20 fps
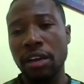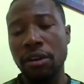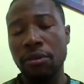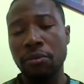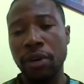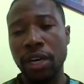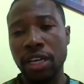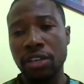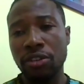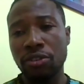
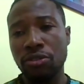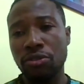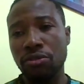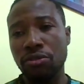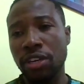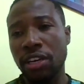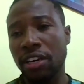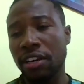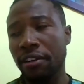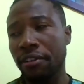working
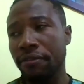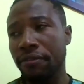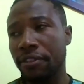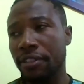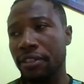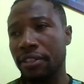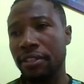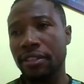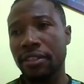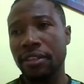through the health
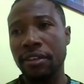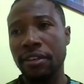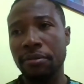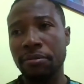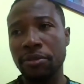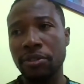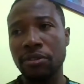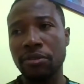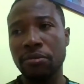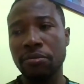
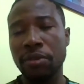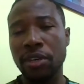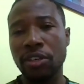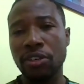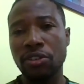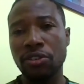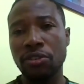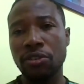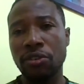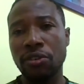systems to make
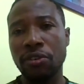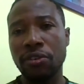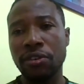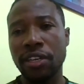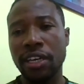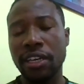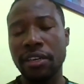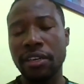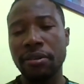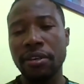sure
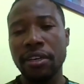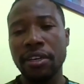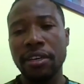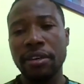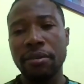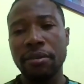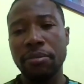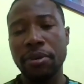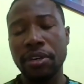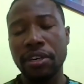that
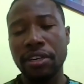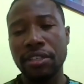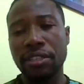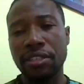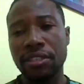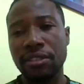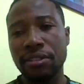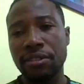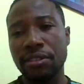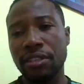
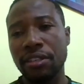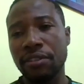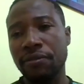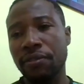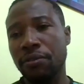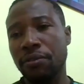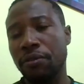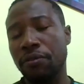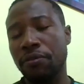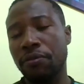persons
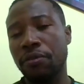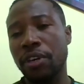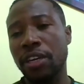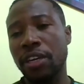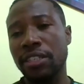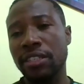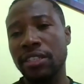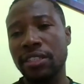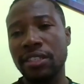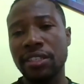living with
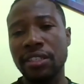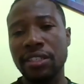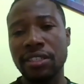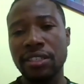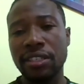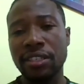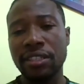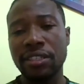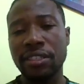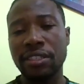rare
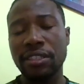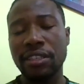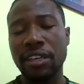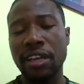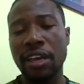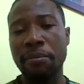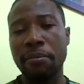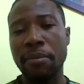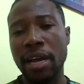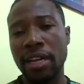diseases
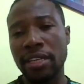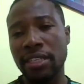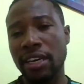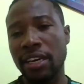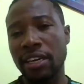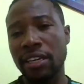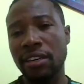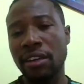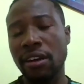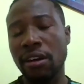are
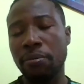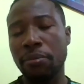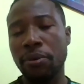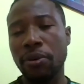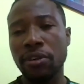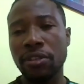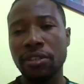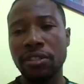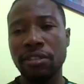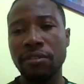matter in our
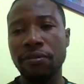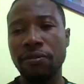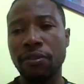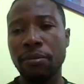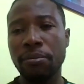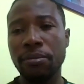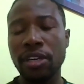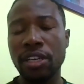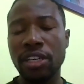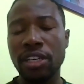policy
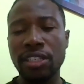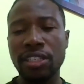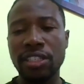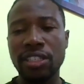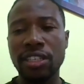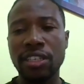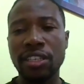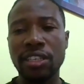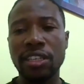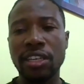
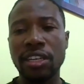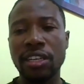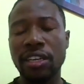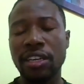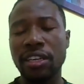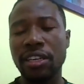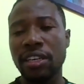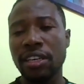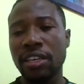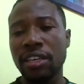formulation
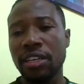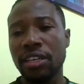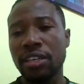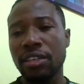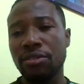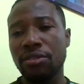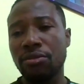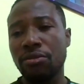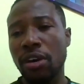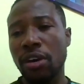and
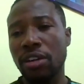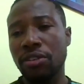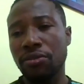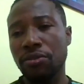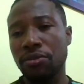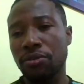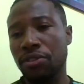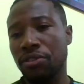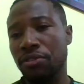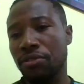through our
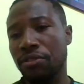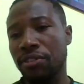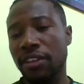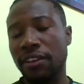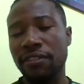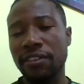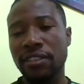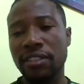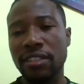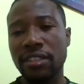social
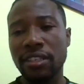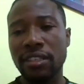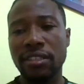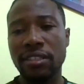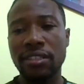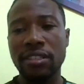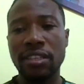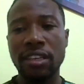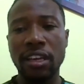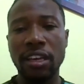
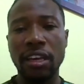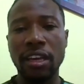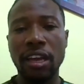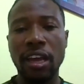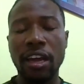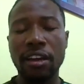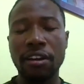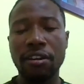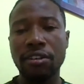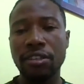services. They
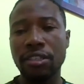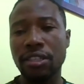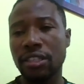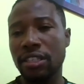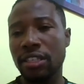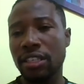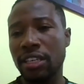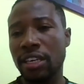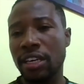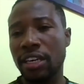are
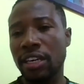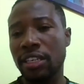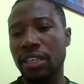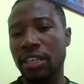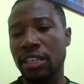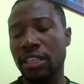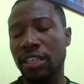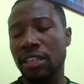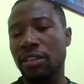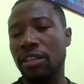considered
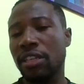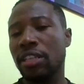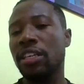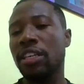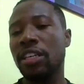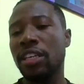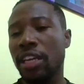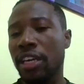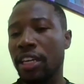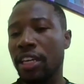in
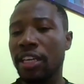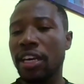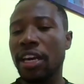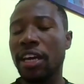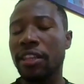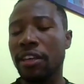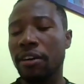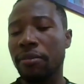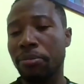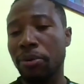any
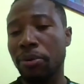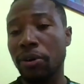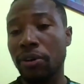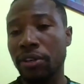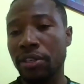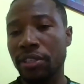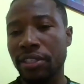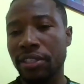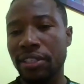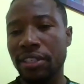other
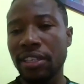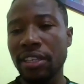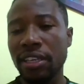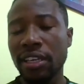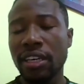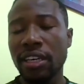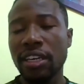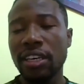policy